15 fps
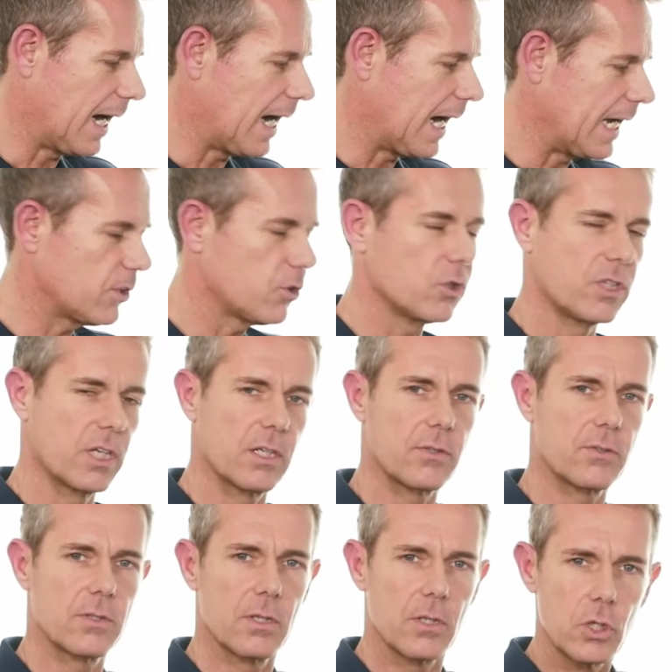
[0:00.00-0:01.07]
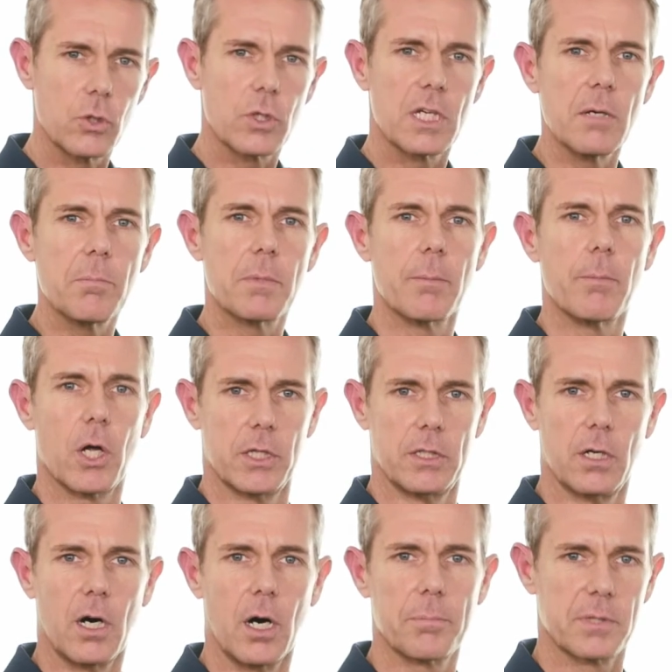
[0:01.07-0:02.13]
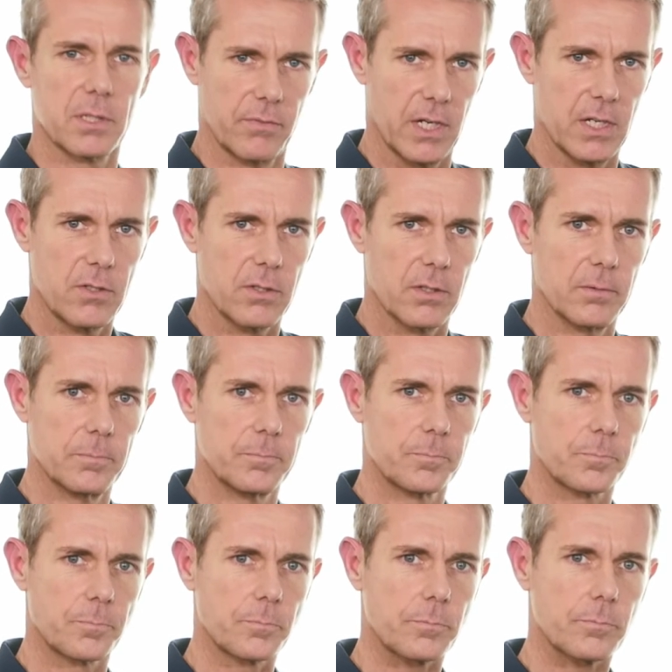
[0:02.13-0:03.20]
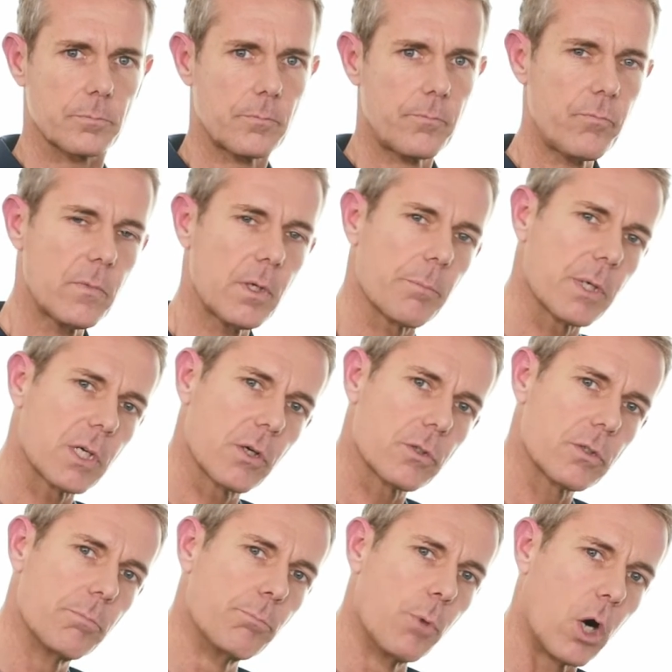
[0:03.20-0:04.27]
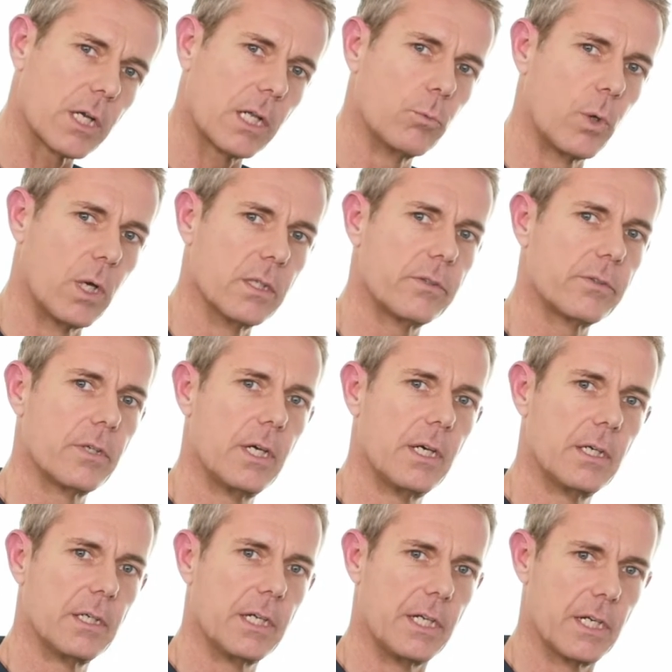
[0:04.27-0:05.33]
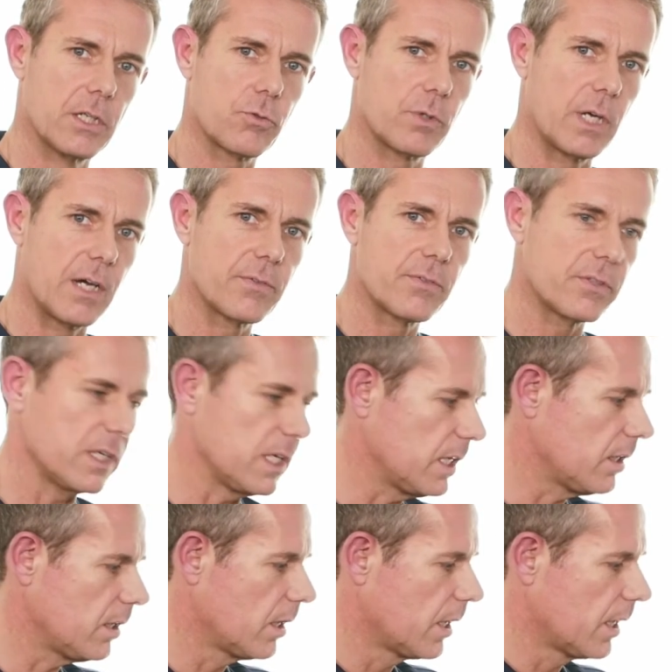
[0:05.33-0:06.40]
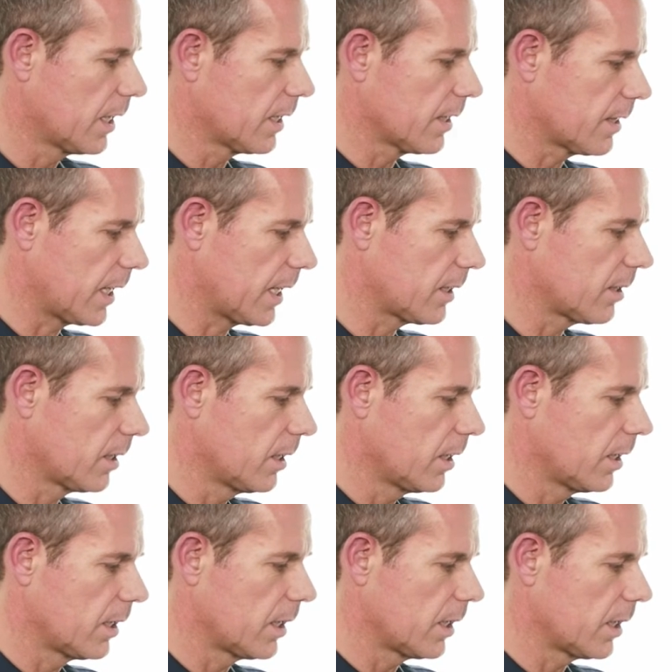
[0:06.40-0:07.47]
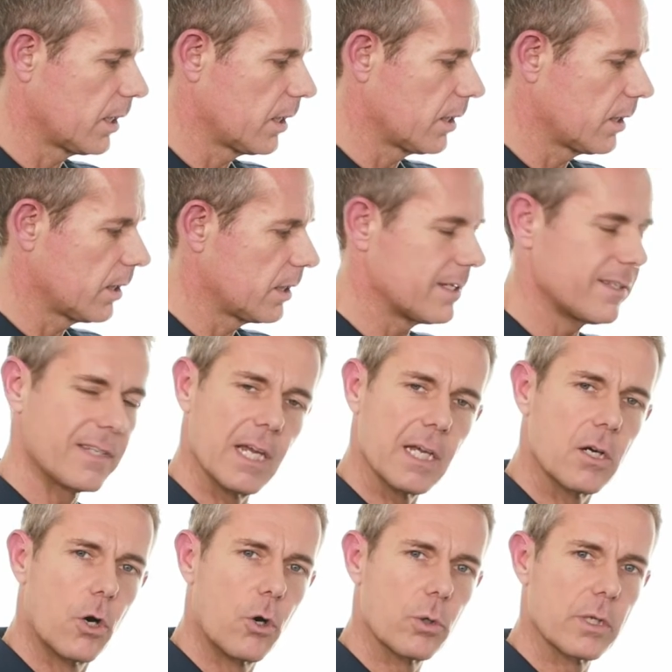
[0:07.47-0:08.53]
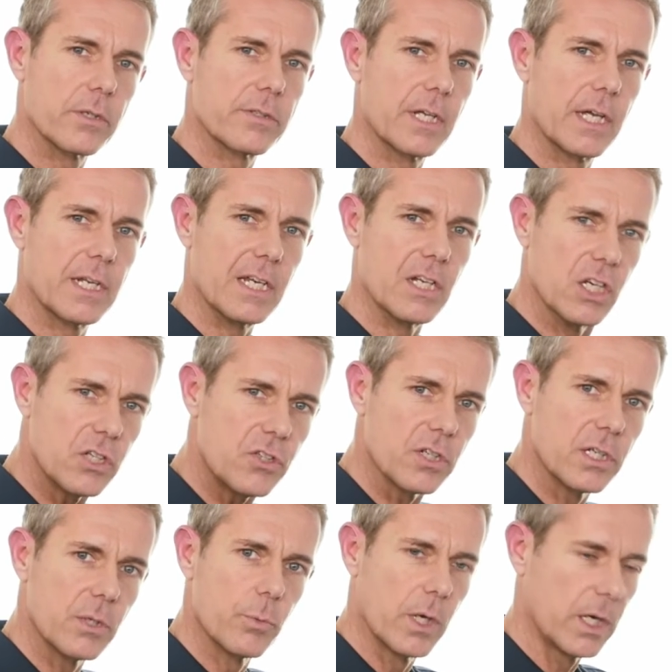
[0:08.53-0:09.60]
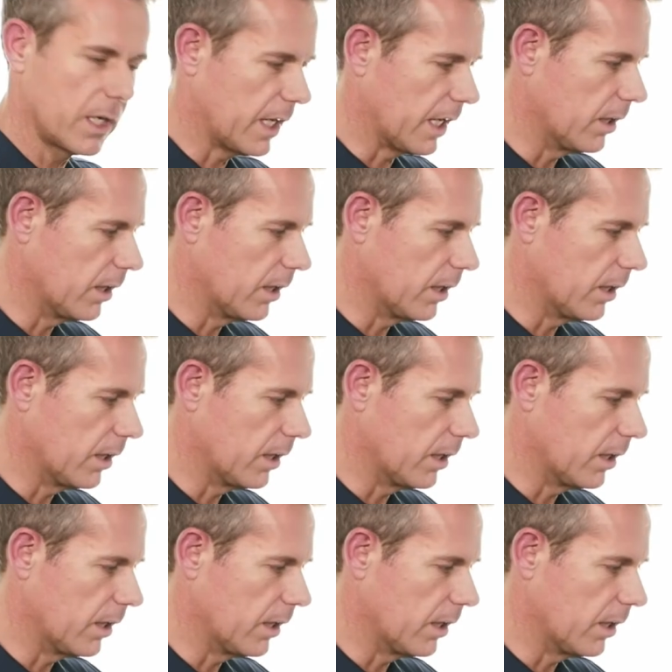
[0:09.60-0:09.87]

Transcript: I suggest you keep them under observation, because more than once in history I've seen that stakeholders that initially were